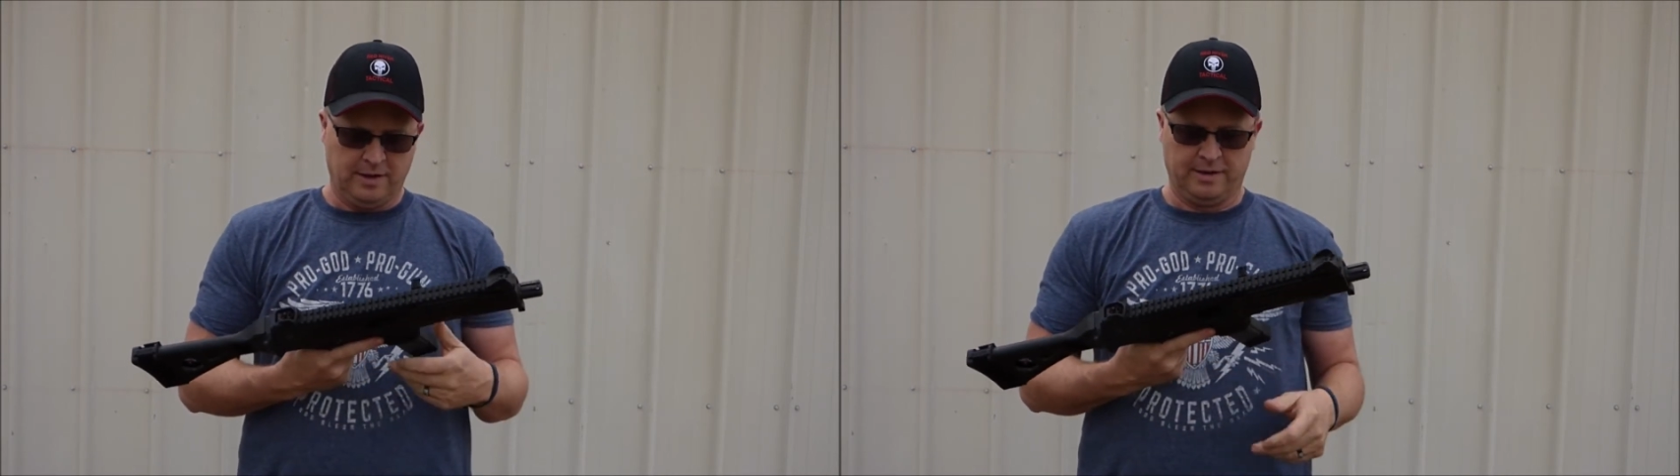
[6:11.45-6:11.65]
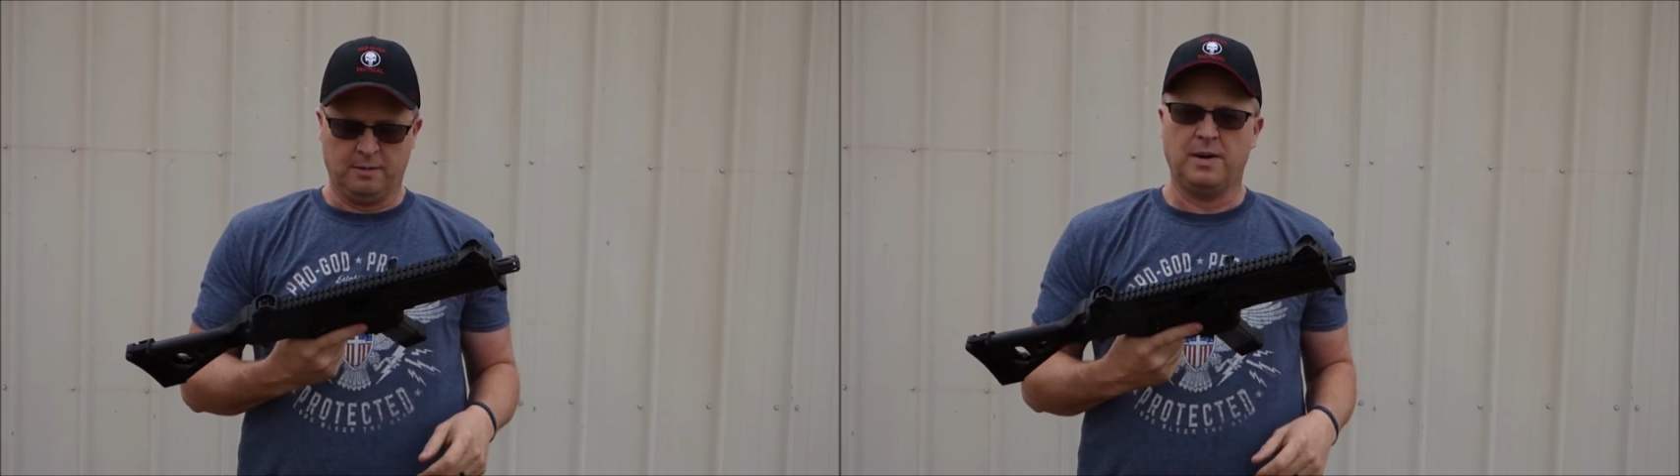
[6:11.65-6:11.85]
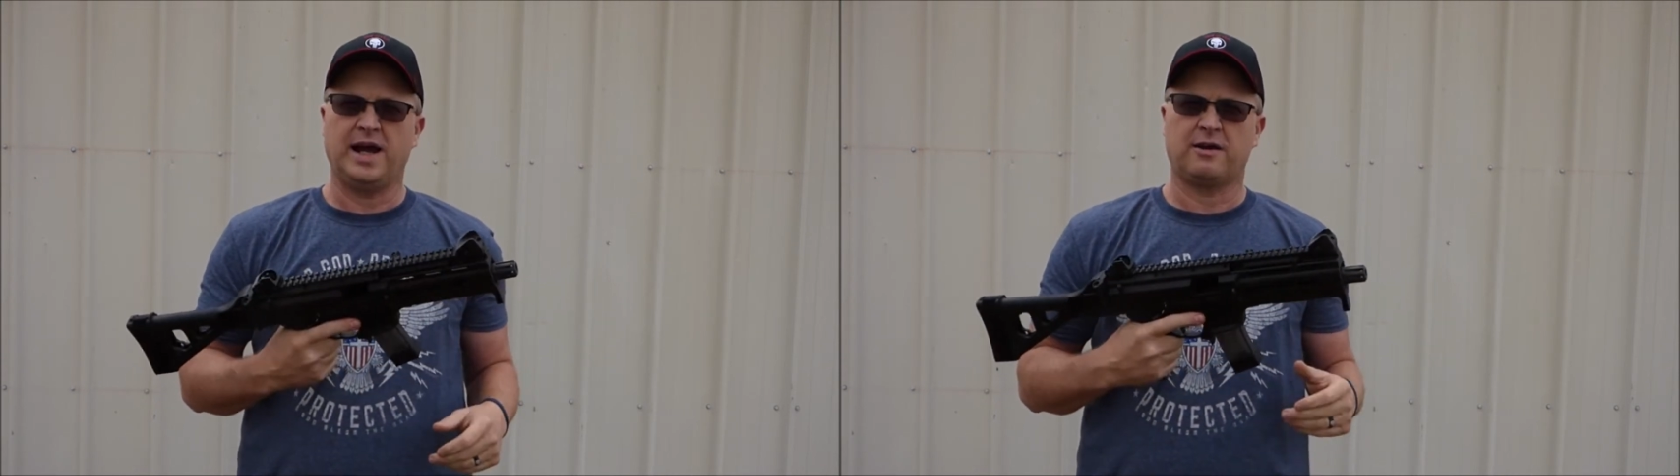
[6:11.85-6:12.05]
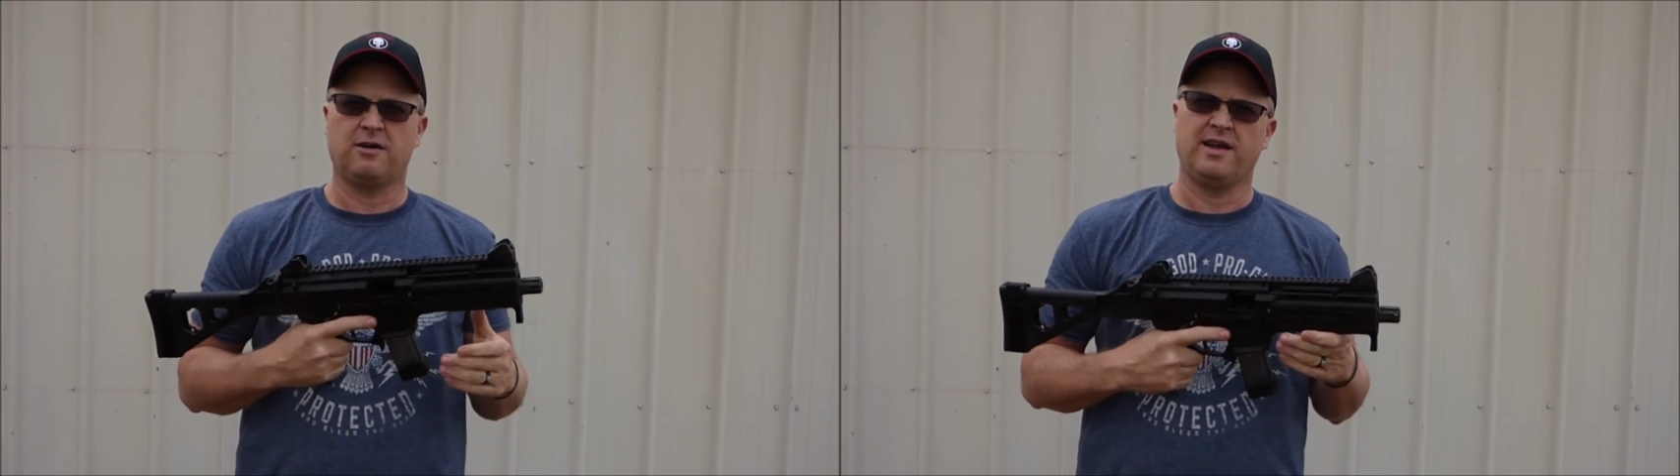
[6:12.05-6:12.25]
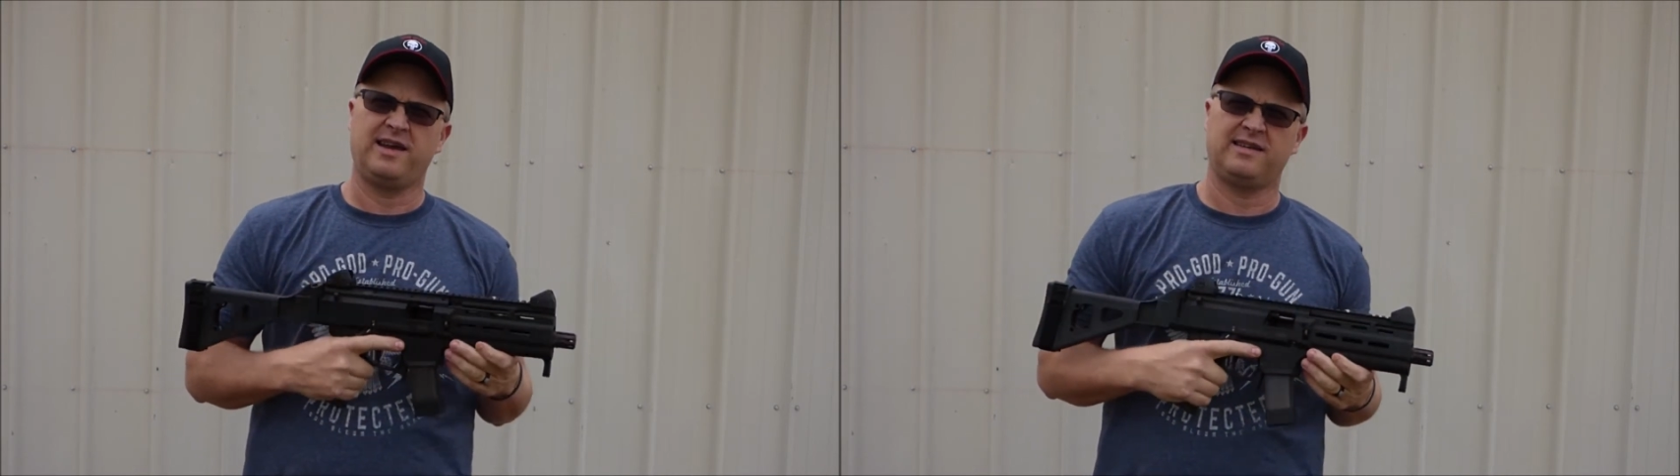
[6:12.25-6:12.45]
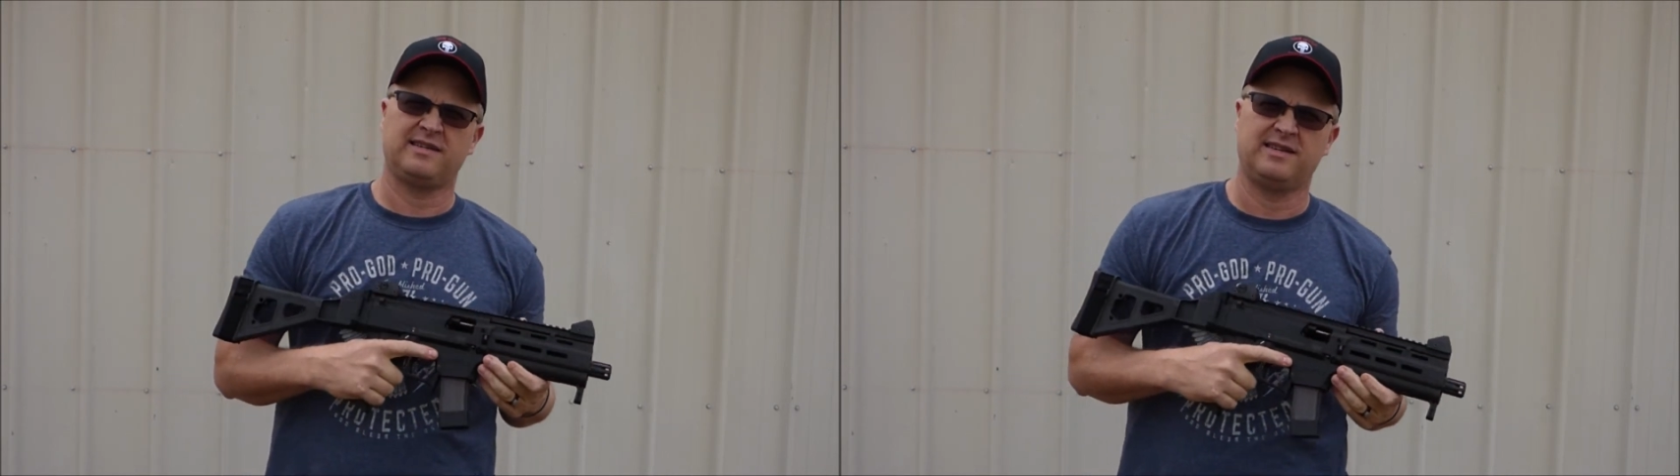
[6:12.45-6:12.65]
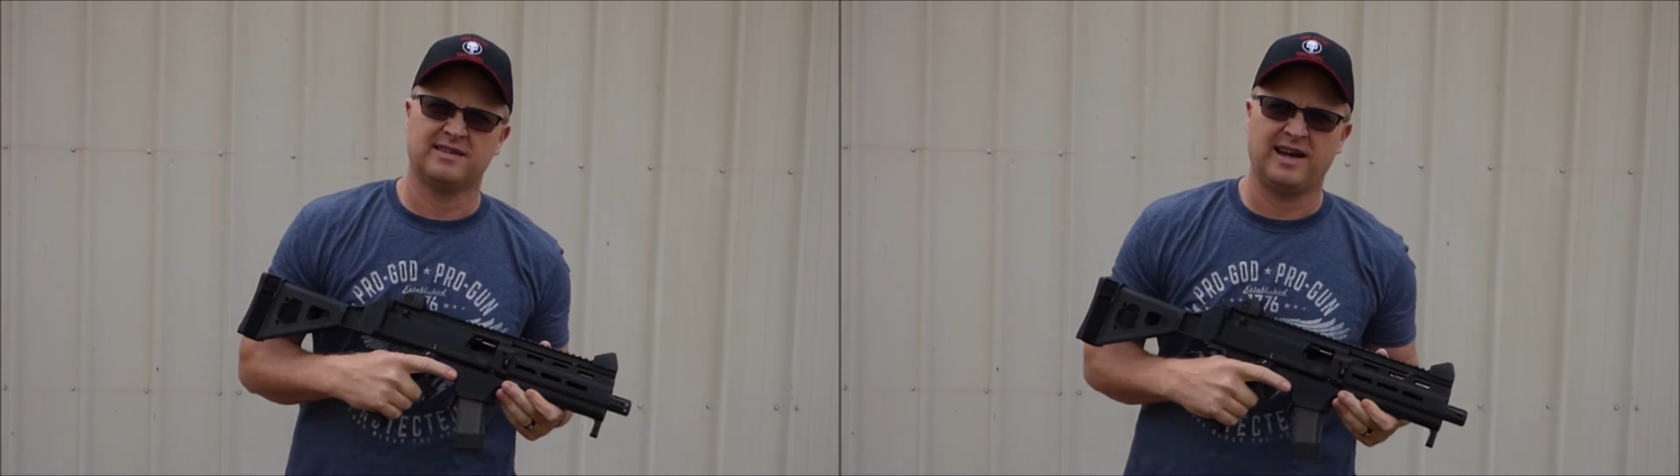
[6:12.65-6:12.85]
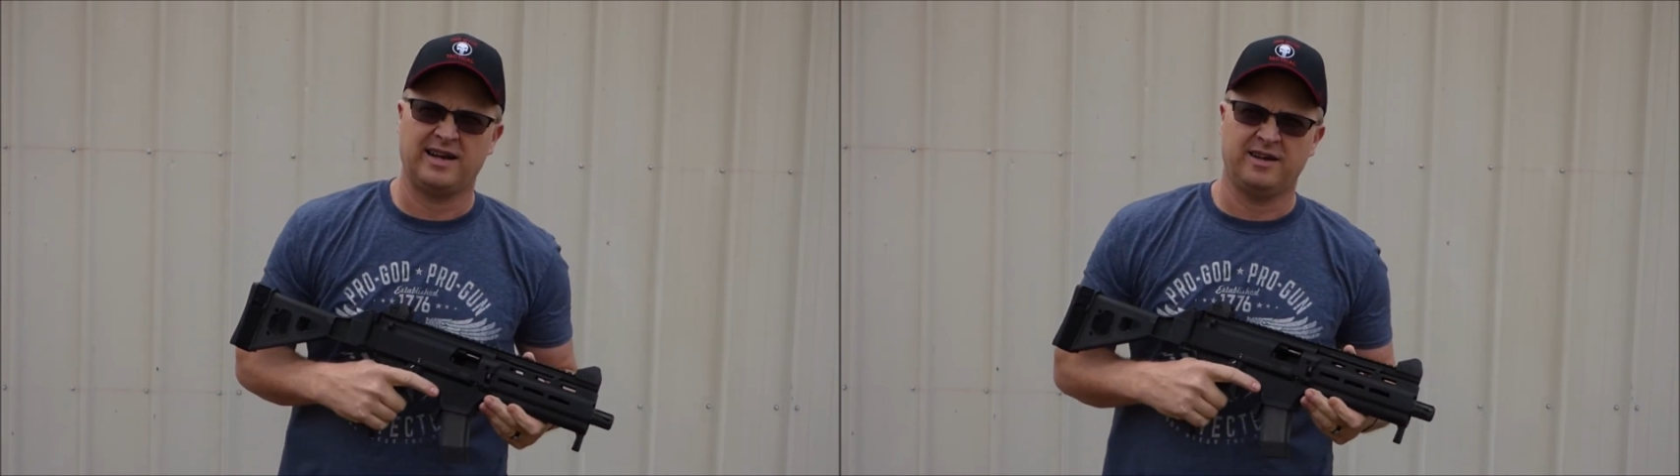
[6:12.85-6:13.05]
The mag release does not